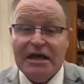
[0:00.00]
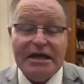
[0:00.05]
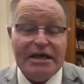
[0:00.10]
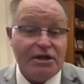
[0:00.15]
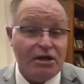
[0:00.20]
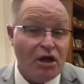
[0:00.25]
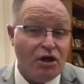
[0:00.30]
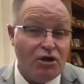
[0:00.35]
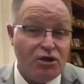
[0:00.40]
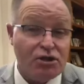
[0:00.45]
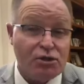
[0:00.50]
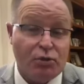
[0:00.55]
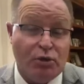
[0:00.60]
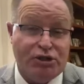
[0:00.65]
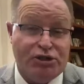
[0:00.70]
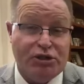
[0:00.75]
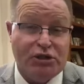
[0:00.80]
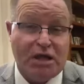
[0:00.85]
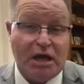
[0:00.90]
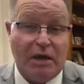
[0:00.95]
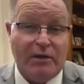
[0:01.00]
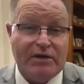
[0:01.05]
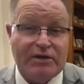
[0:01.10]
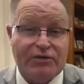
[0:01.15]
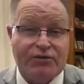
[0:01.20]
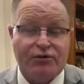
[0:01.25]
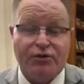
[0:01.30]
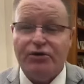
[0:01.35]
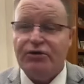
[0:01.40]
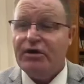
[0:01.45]
He knows what you're
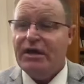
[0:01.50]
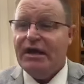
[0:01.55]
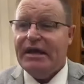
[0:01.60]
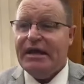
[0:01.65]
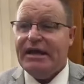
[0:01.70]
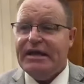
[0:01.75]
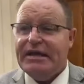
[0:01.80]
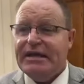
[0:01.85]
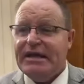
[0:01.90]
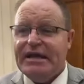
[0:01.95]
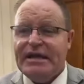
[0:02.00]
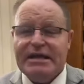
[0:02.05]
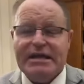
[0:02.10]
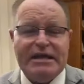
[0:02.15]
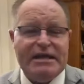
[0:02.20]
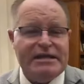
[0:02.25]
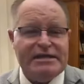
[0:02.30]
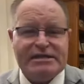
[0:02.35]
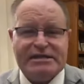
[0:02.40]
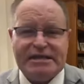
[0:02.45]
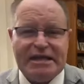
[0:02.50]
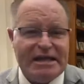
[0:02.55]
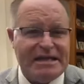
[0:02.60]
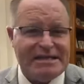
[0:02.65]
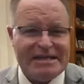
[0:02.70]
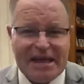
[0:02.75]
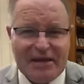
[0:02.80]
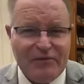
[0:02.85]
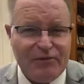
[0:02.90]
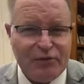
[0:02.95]
going through. He, he, he
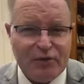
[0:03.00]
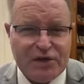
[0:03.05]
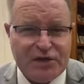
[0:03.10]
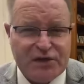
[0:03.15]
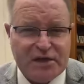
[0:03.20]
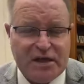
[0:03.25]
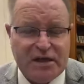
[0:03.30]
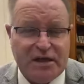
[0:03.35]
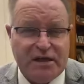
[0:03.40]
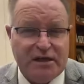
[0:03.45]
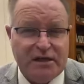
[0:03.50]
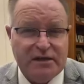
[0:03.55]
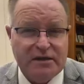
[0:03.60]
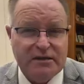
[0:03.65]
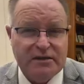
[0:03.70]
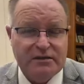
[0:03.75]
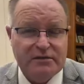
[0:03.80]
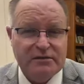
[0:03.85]
sees everything.